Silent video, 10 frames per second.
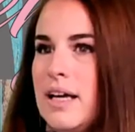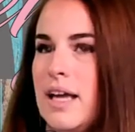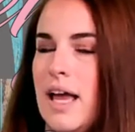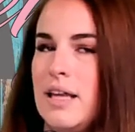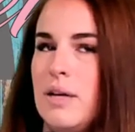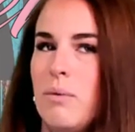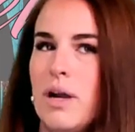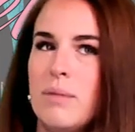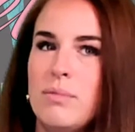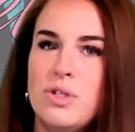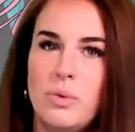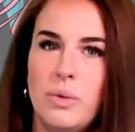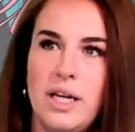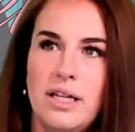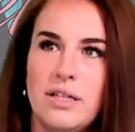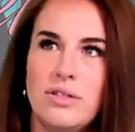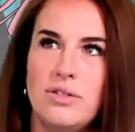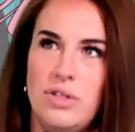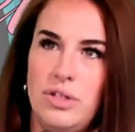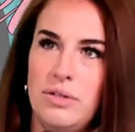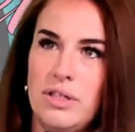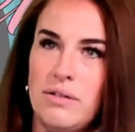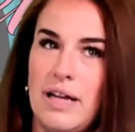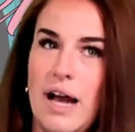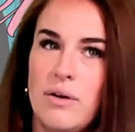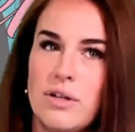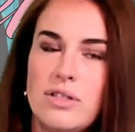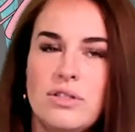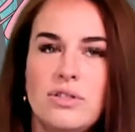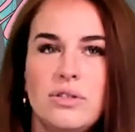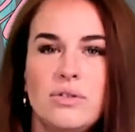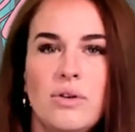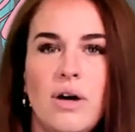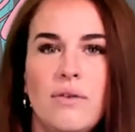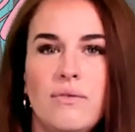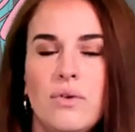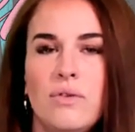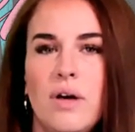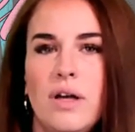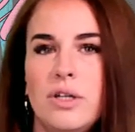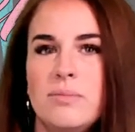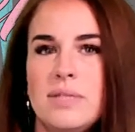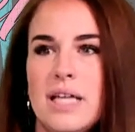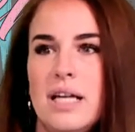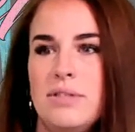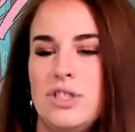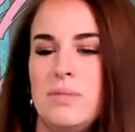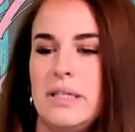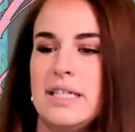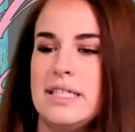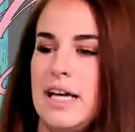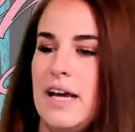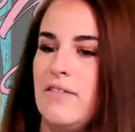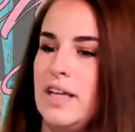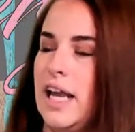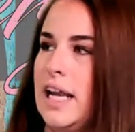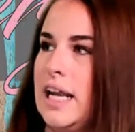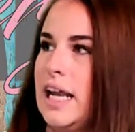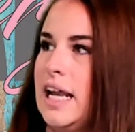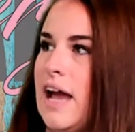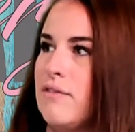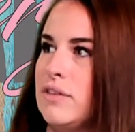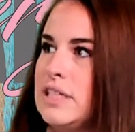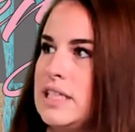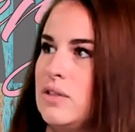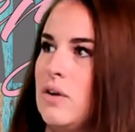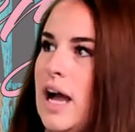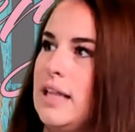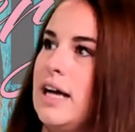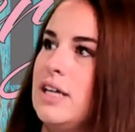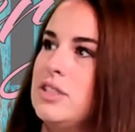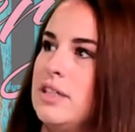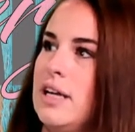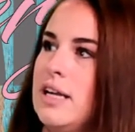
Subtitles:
anywhere between 2 and 3 hours to do a full volume set, just because I have to get in and hit every single eyelash. And